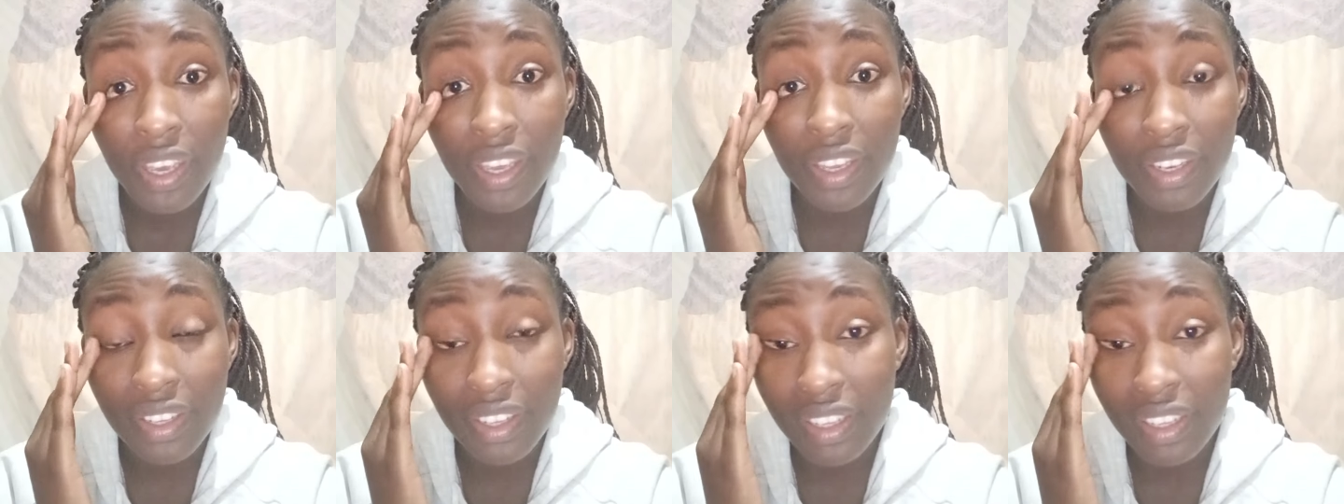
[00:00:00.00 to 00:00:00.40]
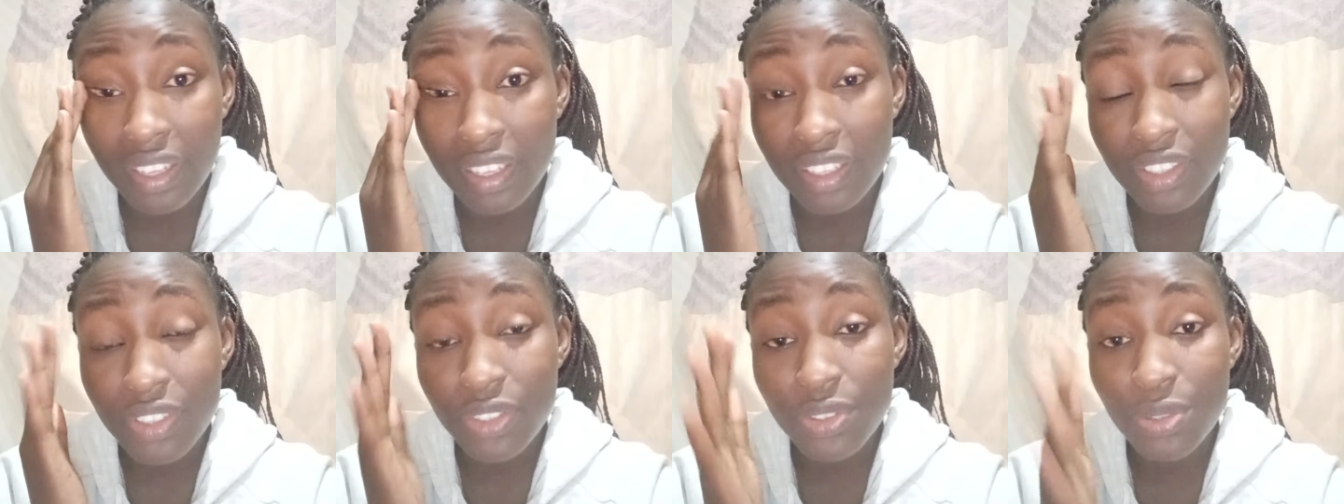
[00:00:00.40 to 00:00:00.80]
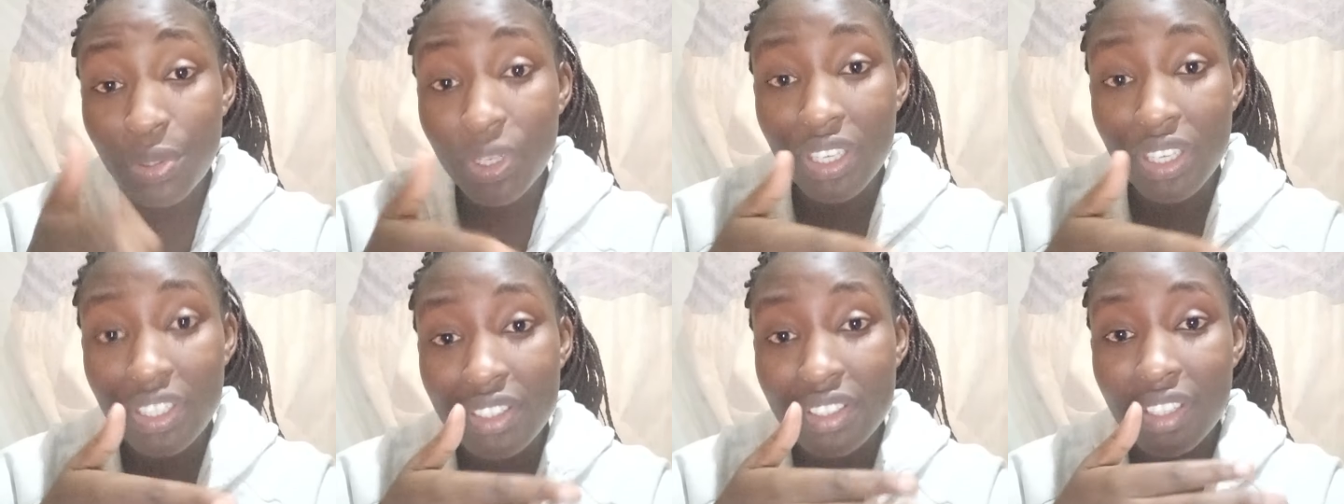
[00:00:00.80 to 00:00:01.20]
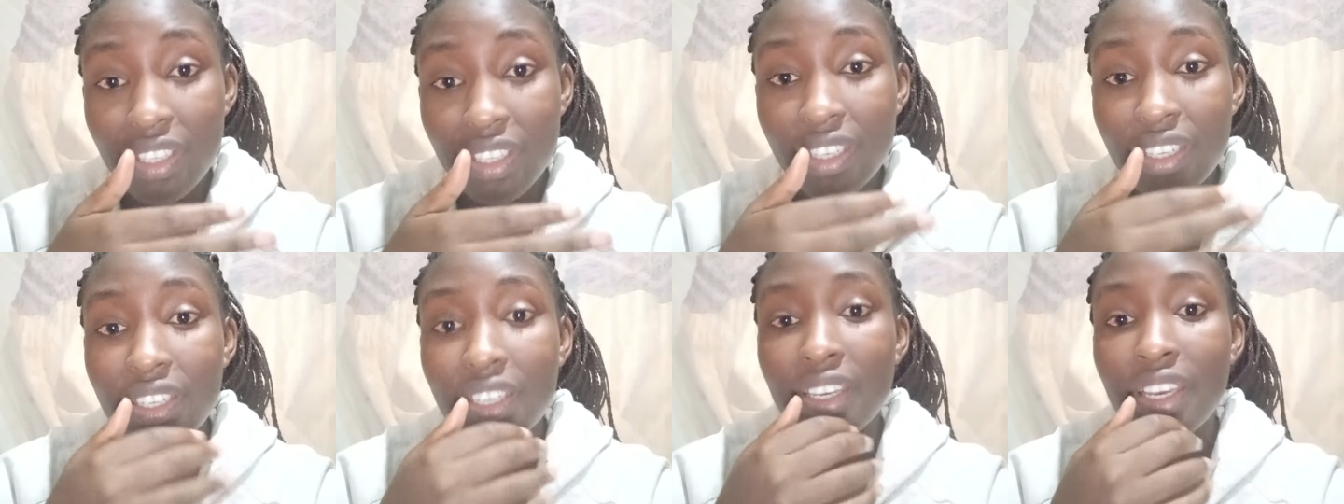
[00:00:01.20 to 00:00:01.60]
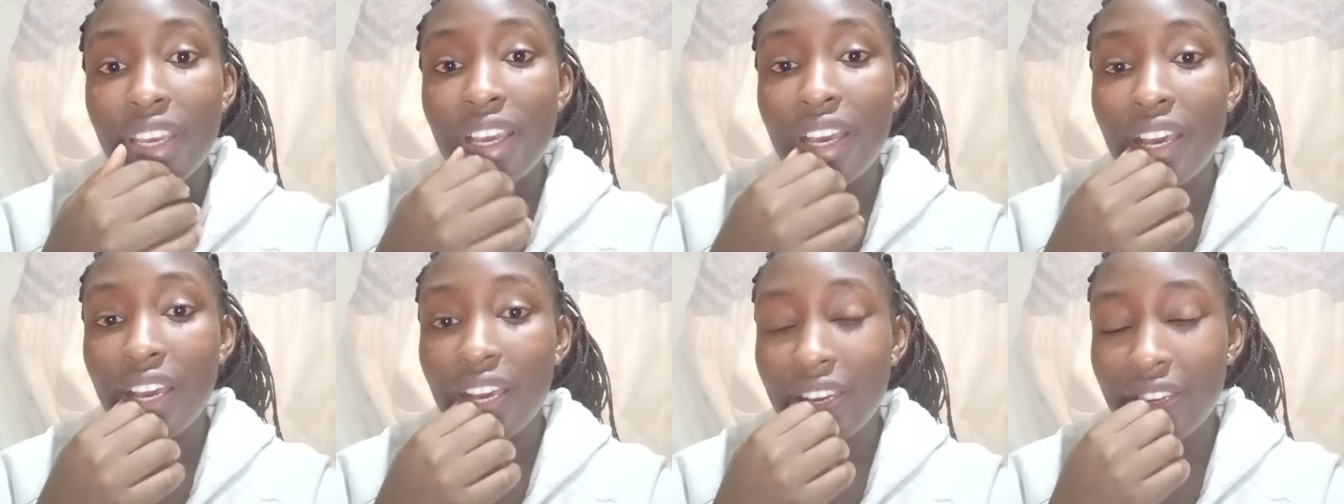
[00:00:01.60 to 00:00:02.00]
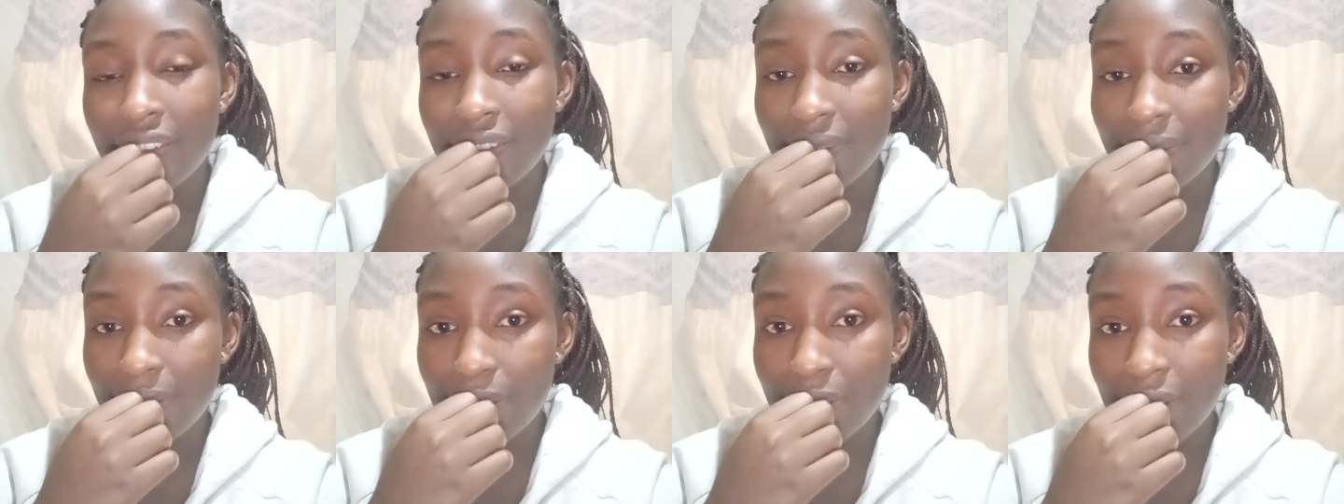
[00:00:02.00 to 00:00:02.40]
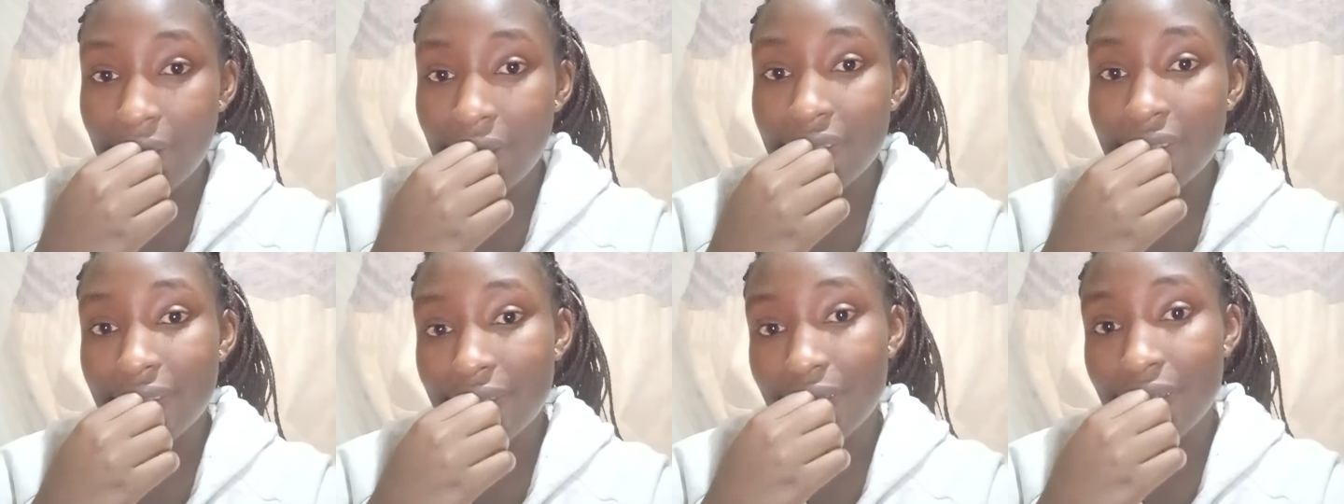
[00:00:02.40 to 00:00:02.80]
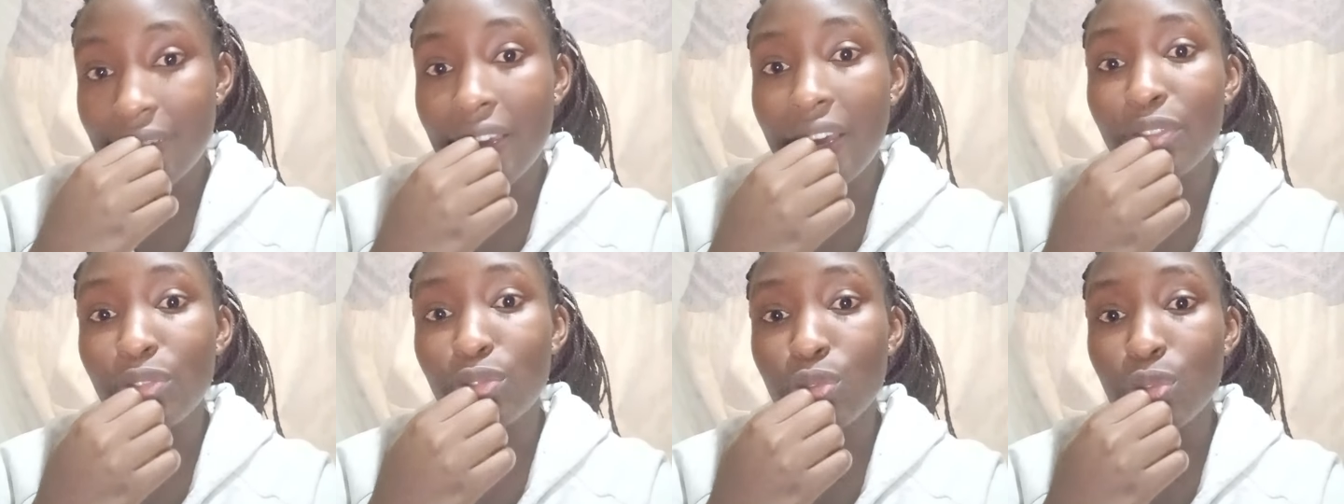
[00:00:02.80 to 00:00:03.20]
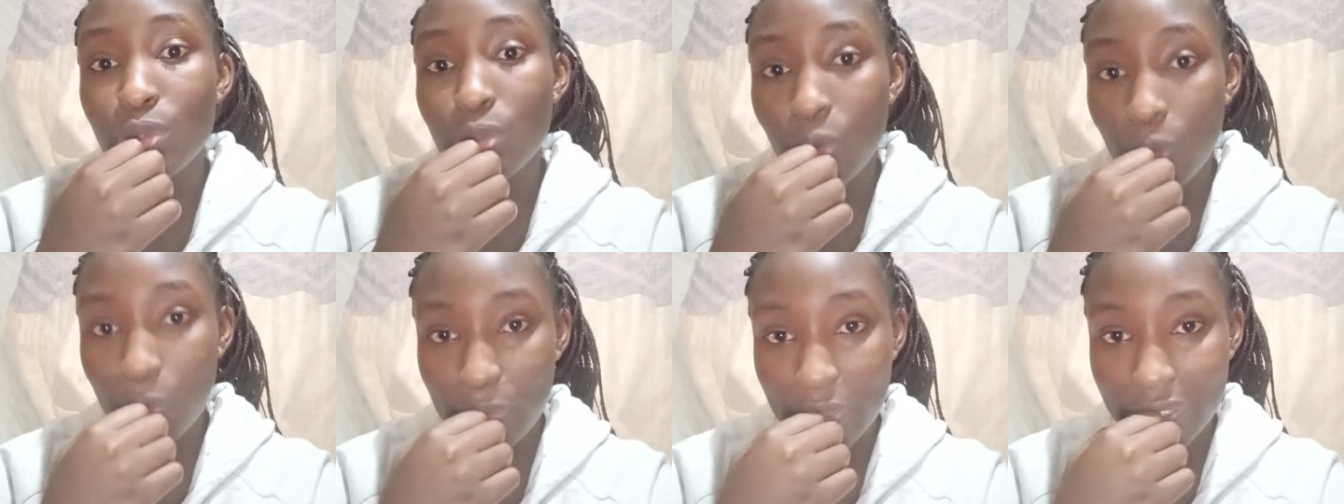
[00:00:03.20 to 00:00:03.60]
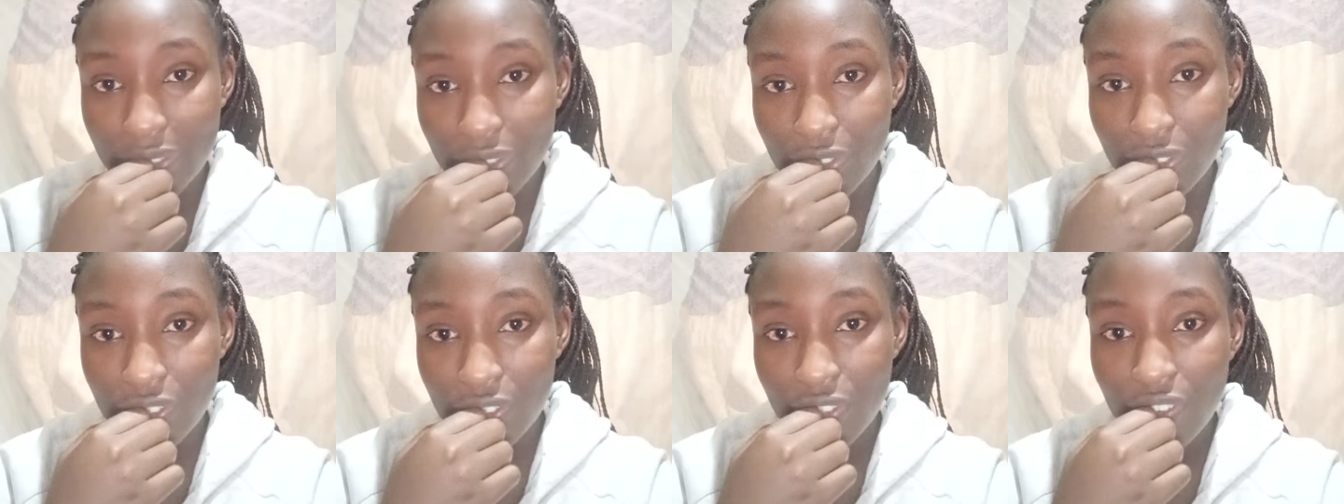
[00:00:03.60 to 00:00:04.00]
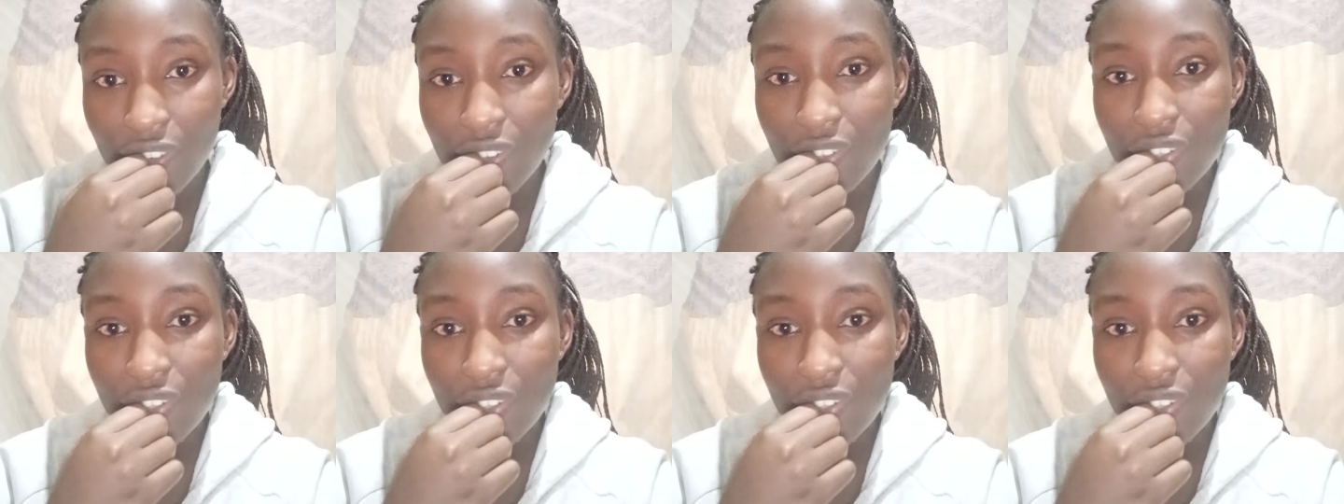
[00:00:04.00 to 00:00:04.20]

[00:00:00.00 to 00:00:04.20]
and they're like 2 years in, and they still have so much